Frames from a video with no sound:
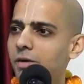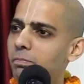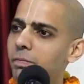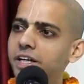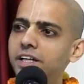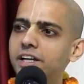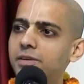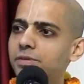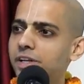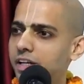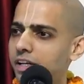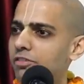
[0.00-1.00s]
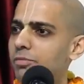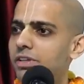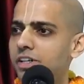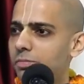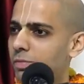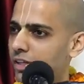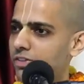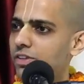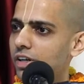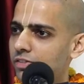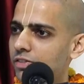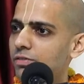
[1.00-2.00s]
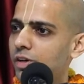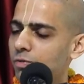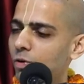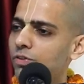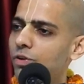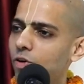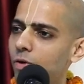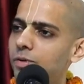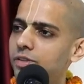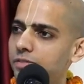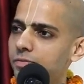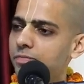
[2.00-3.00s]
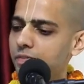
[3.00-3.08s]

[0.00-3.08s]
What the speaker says: Many times head have been replaced. It was a common